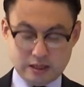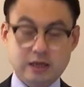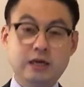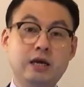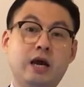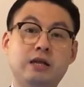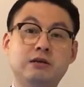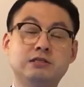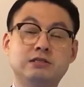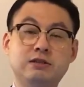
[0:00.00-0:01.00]
He had
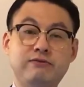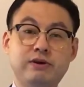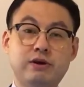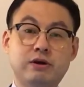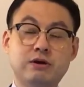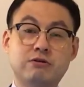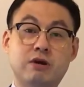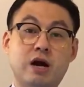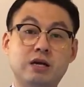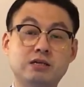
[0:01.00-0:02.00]
a severe
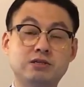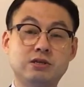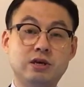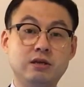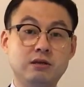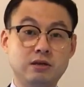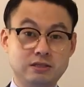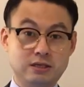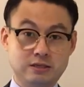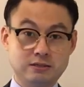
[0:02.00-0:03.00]
chronic skin
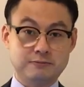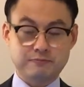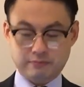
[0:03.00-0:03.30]
disease.